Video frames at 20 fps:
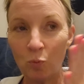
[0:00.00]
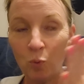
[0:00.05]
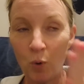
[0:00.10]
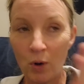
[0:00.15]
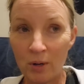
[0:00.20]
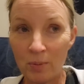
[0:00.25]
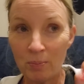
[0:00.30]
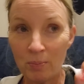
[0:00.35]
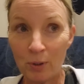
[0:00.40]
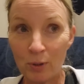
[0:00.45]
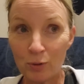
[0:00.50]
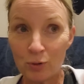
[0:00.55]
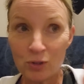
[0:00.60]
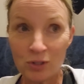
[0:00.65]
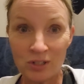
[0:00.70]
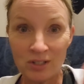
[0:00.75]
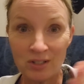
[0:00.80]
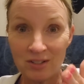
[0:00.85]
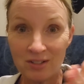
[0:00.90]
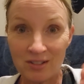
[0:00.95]
one
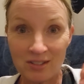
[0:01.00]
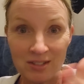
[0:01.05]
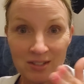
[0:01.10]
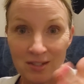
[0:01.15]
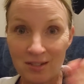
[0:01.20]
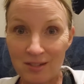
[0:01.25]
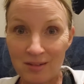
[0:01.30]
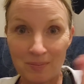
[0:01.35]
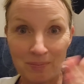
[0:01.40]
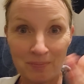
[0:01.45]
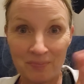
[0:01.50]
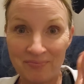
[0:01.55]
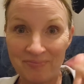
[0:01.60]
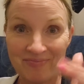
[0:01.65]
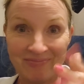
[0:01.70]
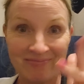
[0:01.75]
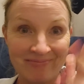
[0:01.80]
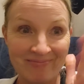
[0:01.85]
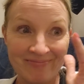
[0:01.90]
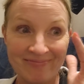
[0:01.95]
person's
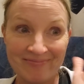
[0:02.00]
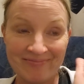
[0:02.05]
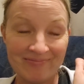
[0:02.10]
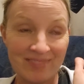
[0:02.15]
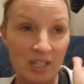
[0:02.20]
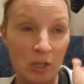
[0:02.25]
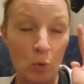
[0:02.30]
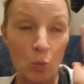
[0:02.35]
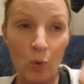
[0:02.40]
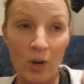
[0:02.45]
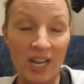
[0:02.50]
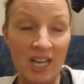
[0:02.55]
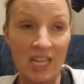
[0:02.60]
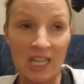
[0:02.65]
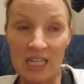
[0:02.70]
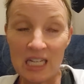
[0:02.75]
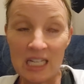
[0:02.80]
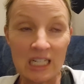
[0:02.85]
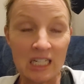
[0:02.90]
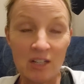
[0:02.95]

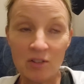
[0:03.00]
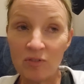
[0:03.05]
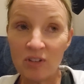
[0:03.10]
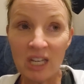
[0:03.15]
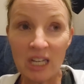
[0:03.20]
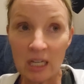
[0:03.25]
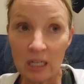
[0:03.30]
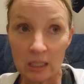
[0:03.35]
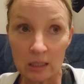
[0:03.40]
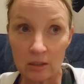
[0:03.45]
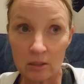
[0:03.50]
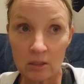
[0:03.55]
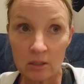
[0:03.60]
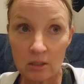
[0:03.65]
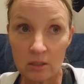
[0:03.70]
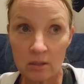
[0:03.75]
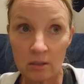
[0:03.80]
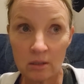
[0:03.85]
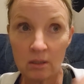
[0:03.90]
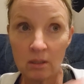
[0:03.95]
weekend
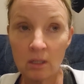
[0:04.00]
events